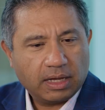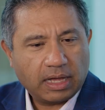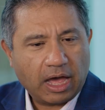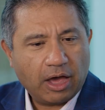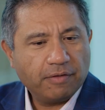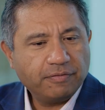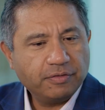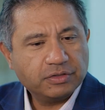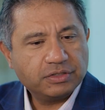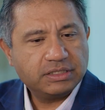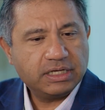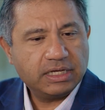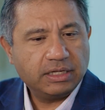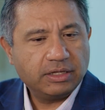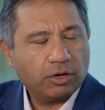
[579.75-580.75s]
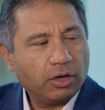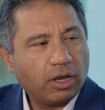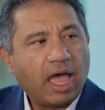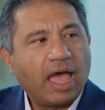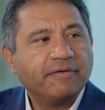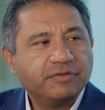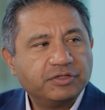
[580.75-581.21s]
uh, how have you seen their
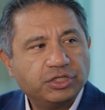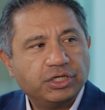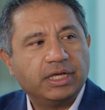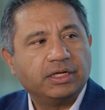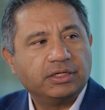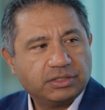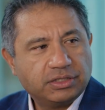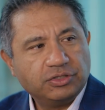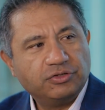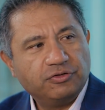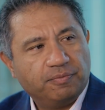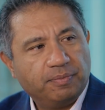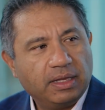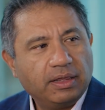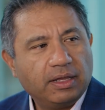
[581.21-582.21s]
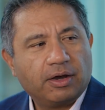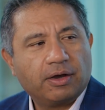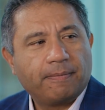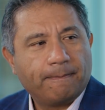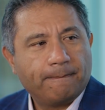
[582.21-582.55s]
lives change since you've been there?